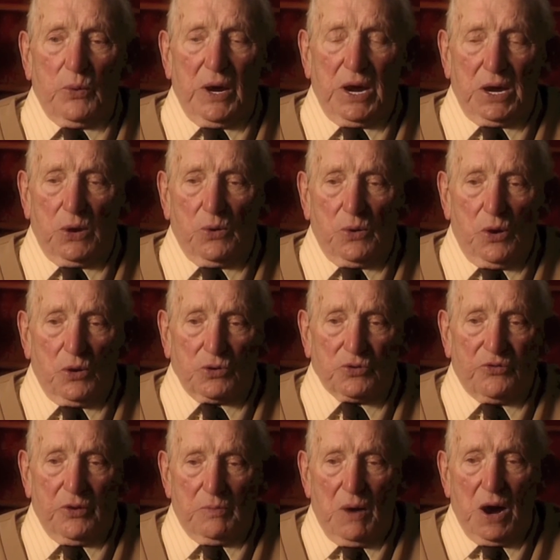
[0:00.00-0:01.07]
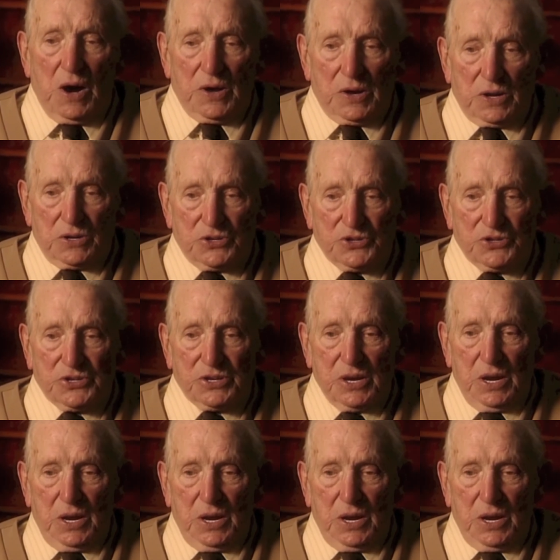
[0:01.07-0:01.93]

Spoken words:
you looked for miles